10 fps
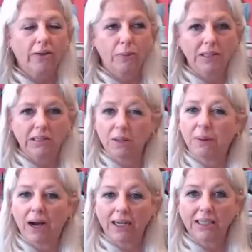Biz in a
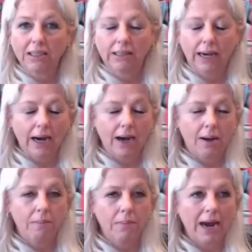Box,
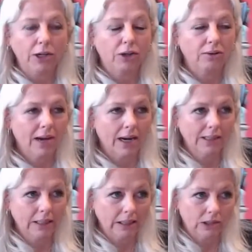I do not
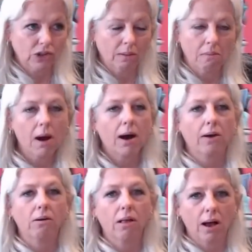teach the
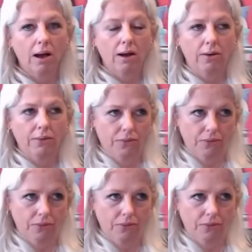model of